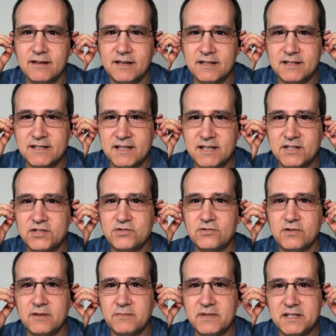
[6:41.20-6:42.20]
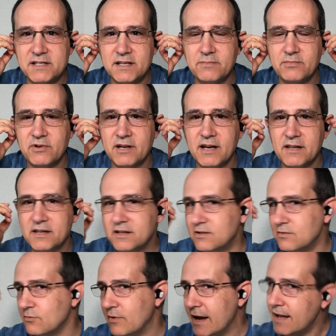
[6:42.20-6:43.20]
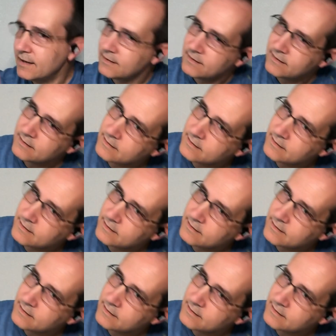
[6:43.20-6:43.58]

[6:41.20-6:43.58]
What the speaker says: it's extremely slippery. Now that they're wet,